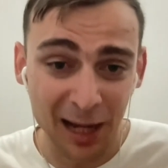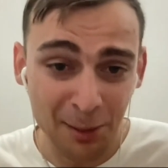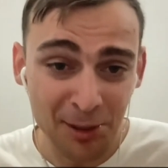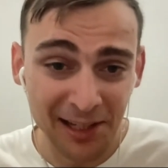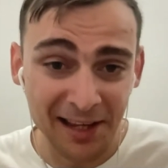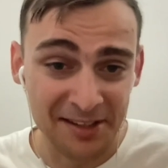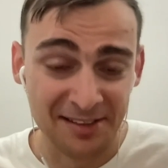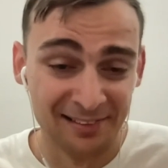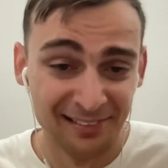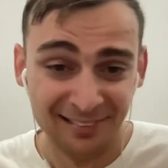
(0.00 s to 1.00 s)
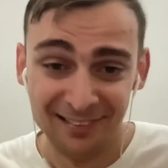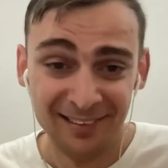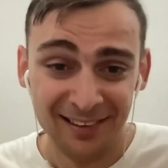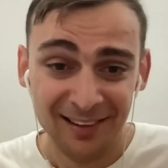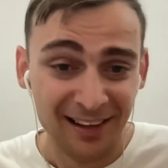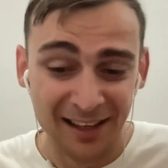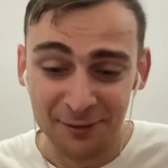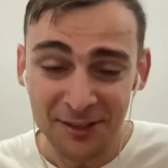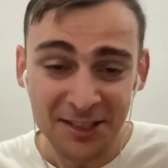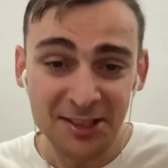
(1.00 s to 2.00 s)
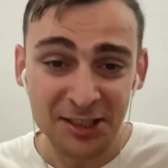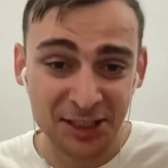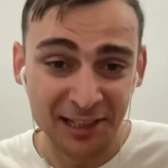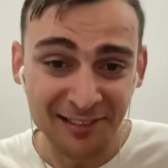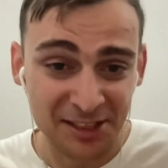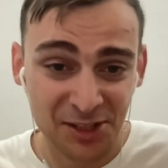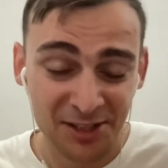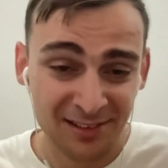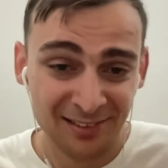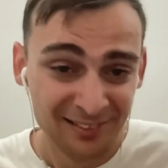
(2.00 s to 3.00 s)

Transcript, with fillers: application. And this is a challenge.